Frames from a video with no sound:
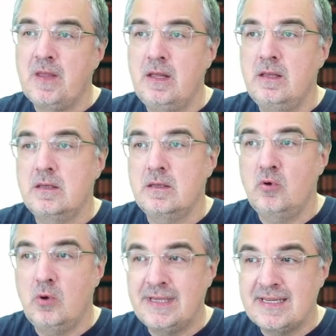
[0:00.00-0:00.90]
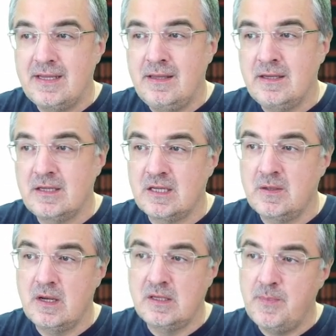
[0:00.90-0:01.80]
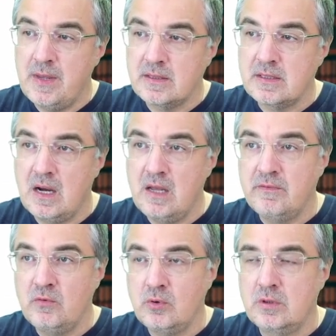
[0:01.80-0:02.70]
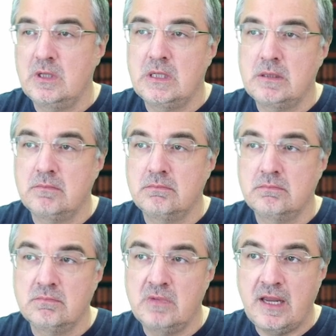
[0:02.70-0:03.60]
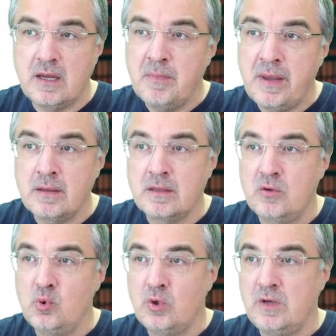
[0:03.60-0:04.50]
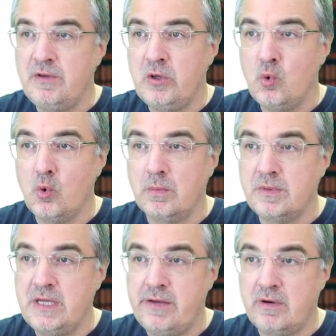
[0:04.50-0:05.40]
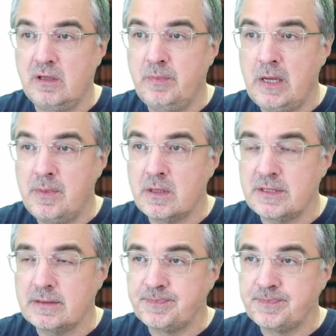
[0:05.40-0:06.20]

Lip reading: And to understand these aspects, I would recommend to review several papers.